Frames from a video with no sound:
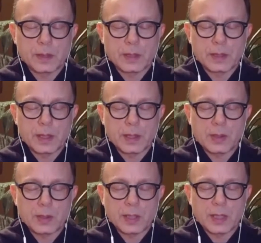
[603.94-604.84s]

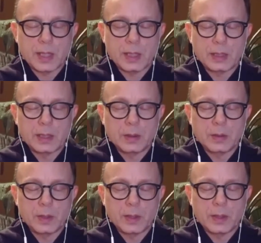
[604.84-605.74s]
sensations he had to deal
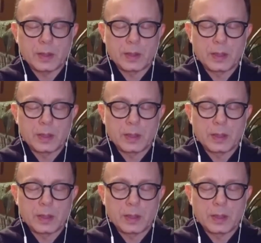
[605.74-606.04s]
with.